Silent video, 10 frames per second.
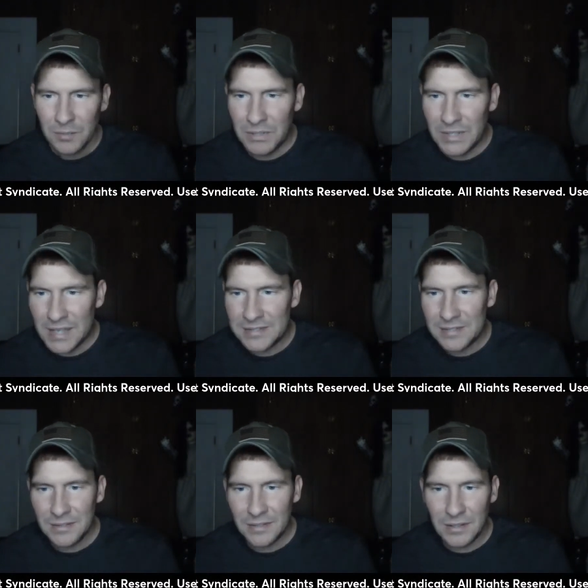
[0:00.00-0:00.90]

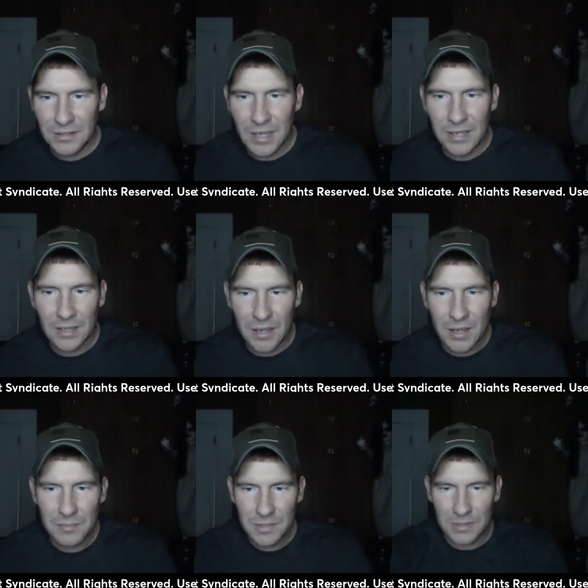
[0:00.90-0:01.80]

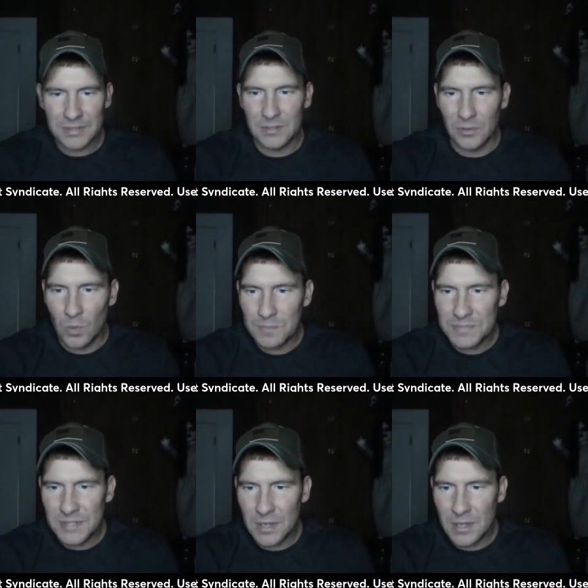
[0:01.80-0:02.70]
MidnightSyndicate.com is their
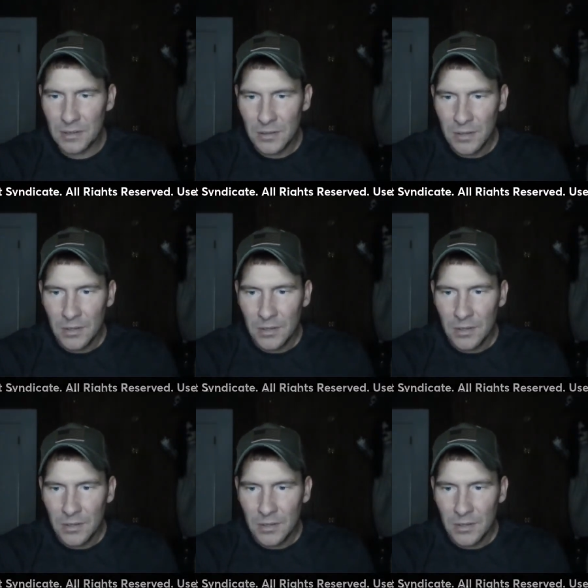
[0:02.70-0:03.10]
website.